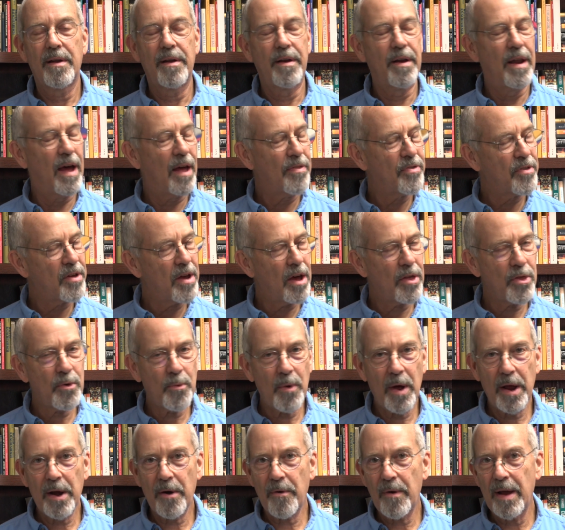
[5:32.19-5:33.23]
not the other
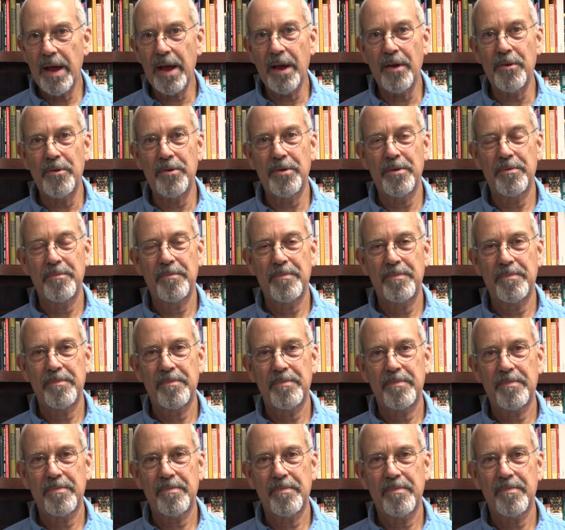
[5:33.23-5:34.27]
way around.
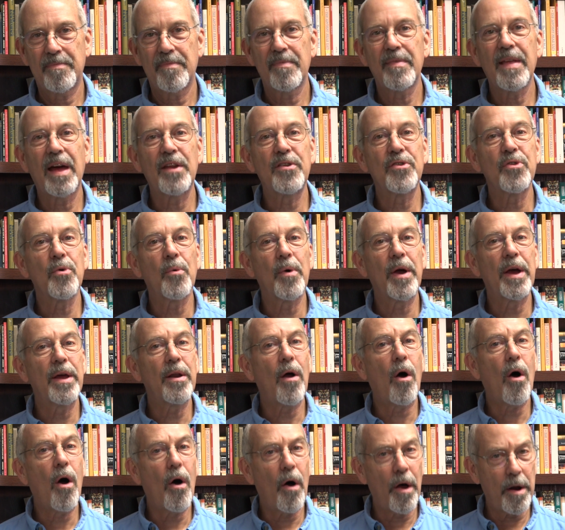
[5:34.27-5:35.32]
That's the way
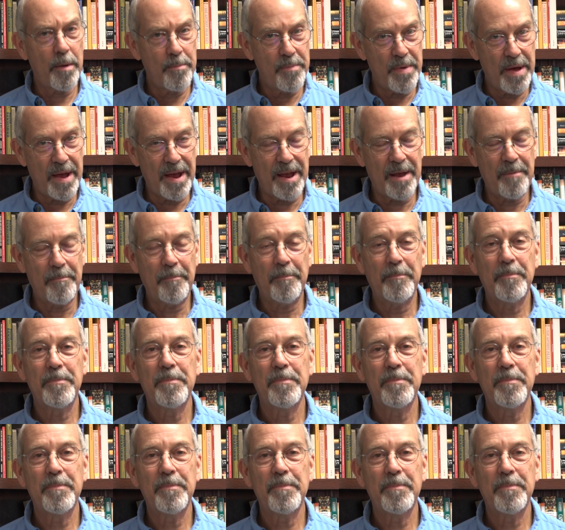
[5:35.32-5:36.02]
it ought to be.